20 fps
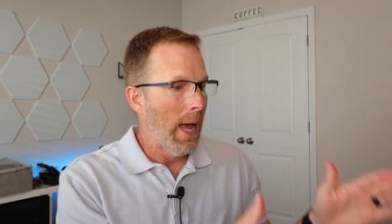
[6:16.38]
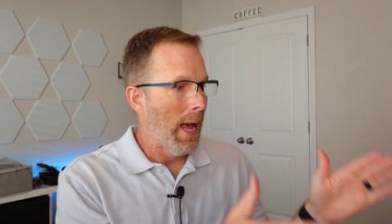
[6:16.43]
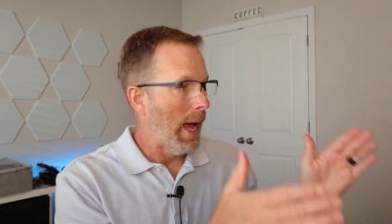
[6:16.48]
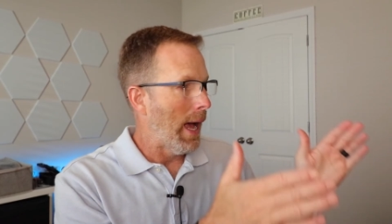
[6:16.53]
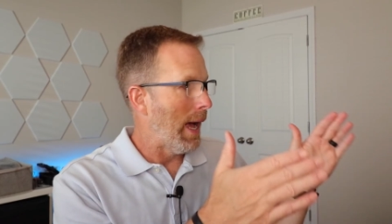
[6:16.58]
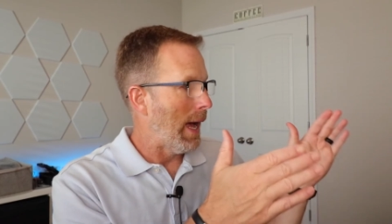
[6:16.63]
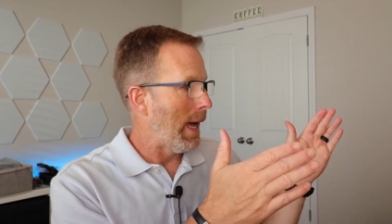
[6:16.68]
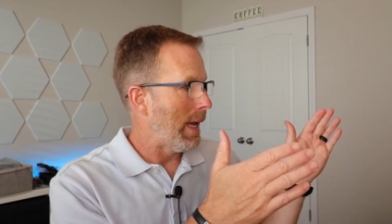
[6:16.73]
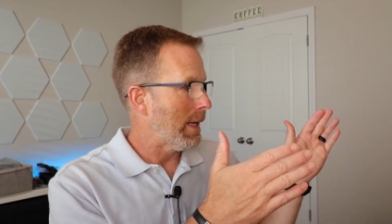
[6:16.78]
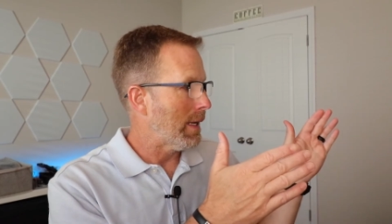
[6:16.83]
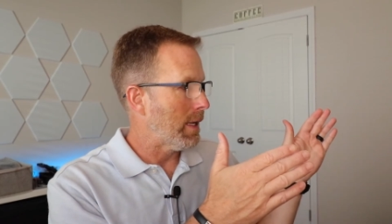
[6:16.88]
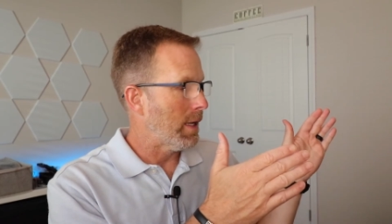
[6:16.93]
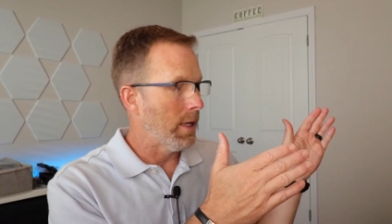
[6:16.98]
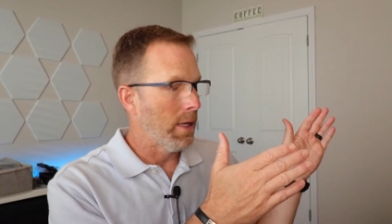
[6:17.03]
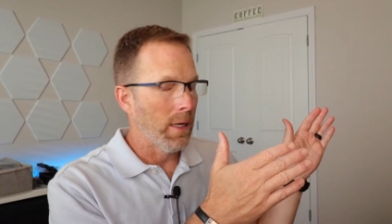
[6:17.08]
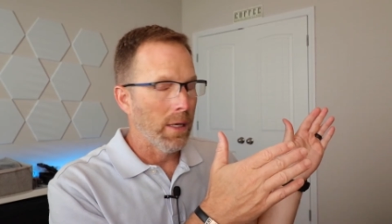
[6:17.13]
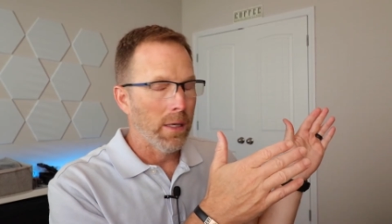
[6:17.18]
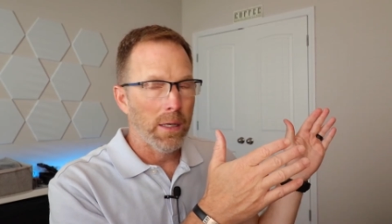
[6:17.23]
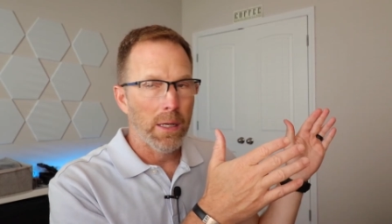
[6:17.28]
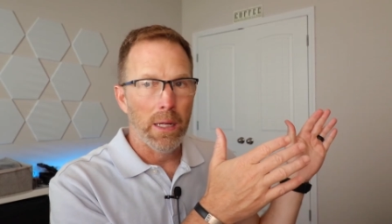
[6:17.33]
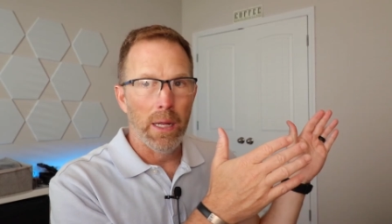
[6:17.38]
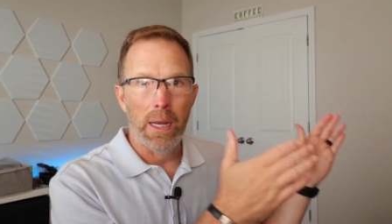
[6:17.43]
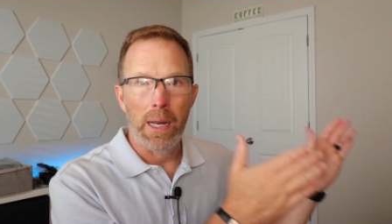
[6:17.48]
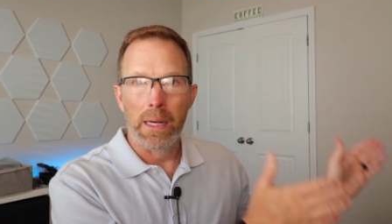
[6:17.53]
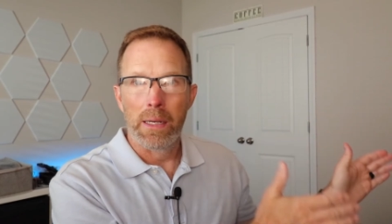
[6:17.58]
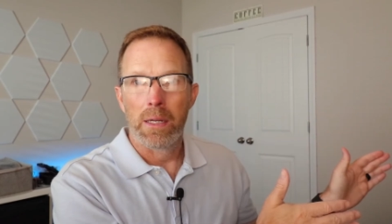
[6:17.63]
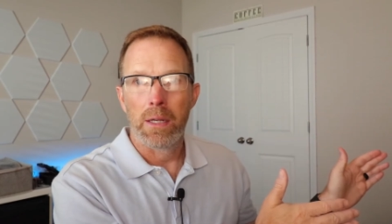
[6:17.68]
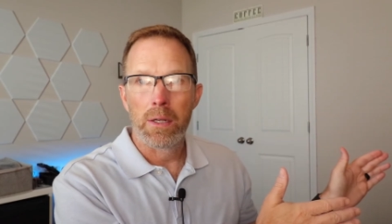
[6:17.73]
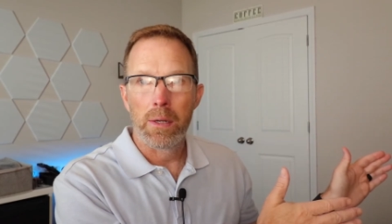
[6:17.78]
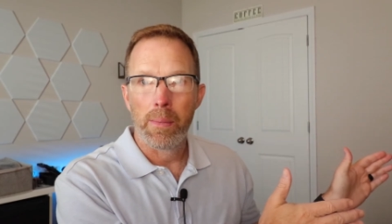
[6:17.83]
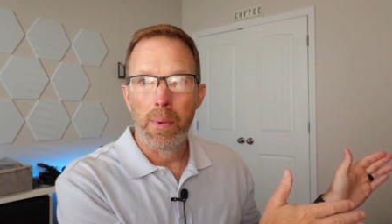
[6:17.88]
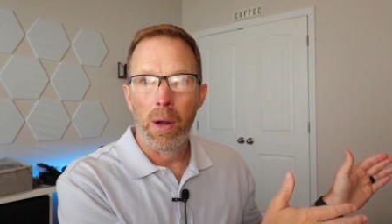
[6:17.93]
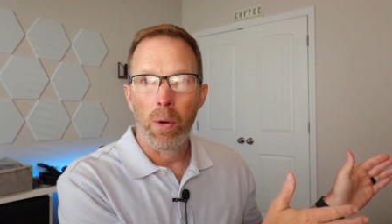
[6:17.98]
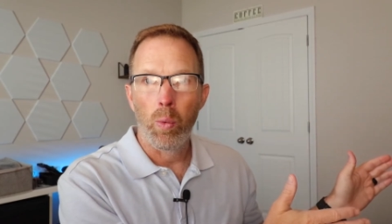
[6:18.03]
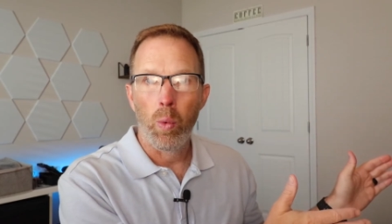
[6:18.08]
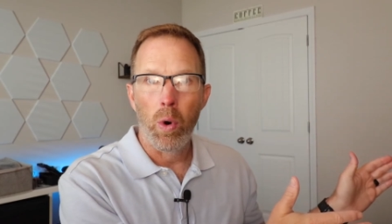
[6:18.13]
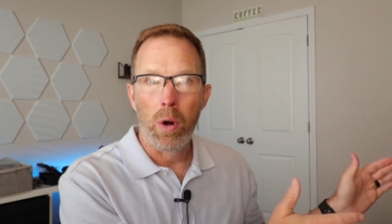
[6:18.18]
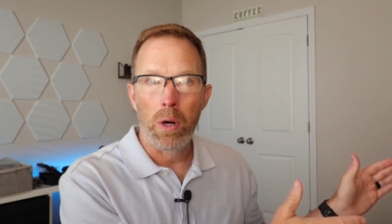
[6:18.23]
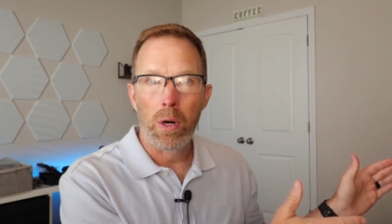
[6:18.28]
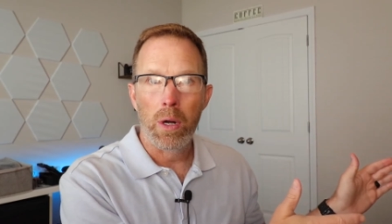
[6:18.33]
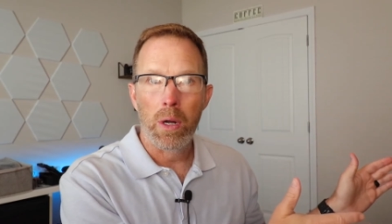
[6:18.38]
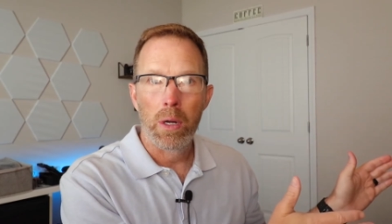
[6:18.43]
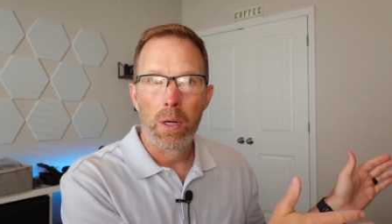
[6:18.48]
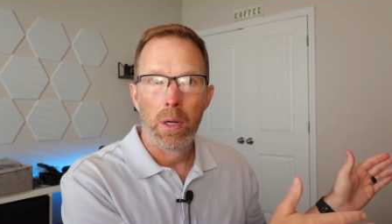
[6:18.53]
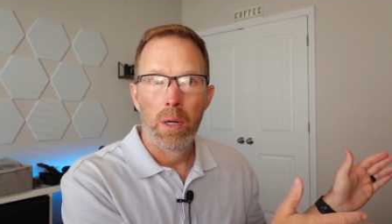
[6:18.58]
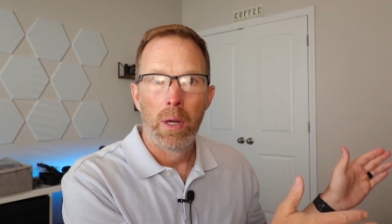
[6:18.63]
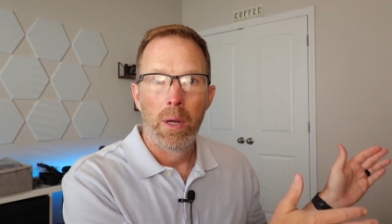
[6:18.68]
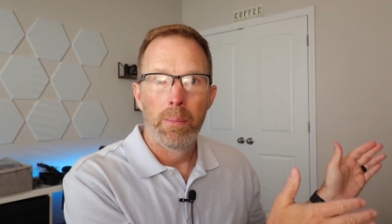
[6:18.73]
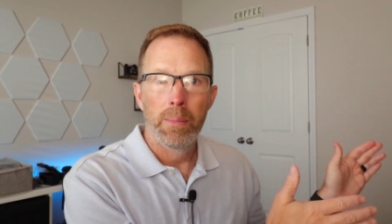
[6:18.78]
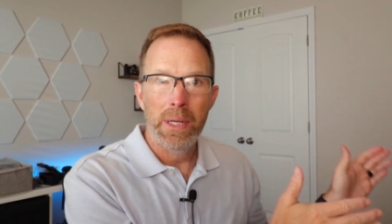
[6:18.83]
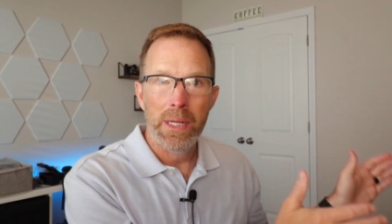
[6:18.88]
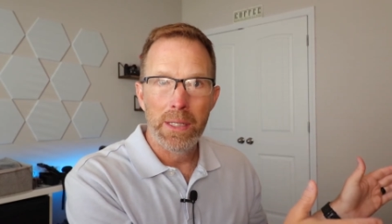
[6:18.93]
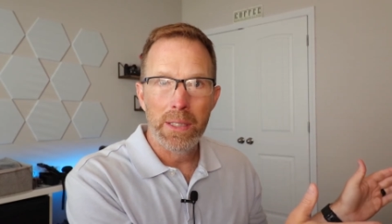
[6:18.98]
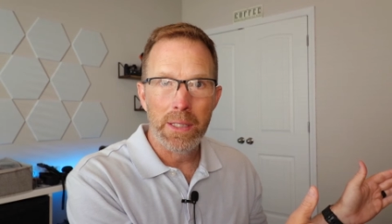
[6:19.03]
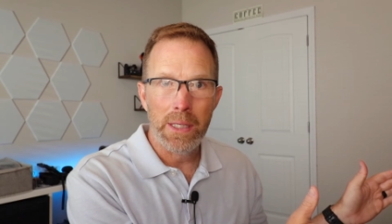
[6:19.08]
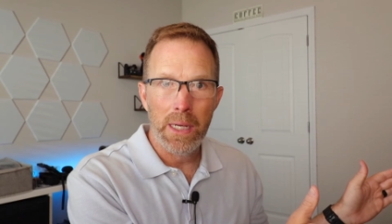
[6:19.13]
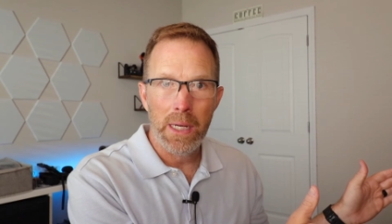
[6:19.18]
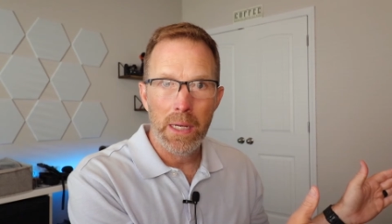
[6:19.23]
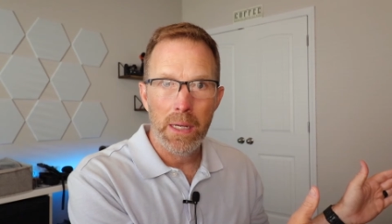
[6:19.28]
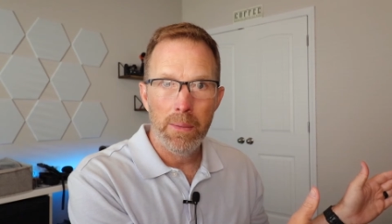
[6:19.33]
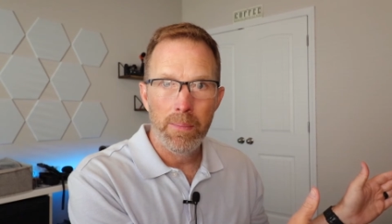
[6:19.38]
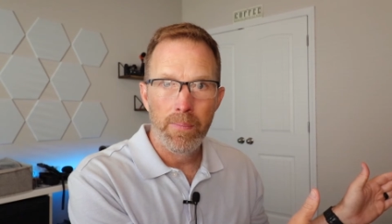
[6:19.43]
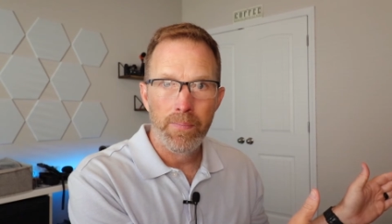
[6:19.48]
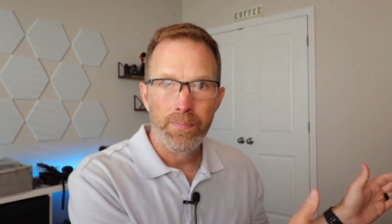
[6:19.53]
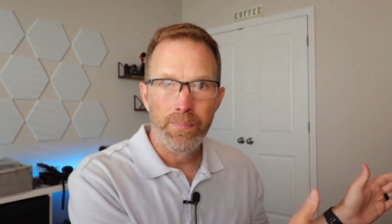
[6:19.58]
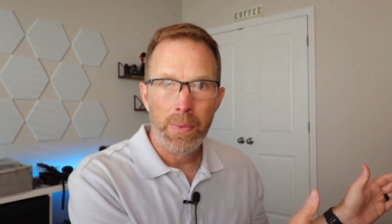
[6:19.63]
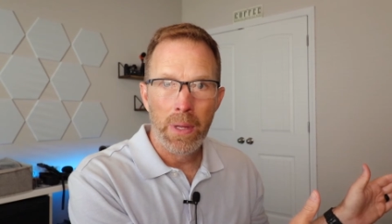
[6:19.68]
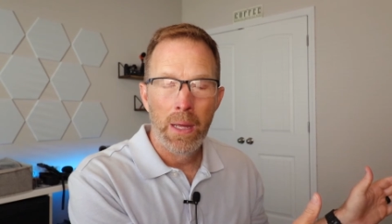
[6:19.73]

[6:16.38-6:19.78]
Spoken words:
I can connect it to my work PC.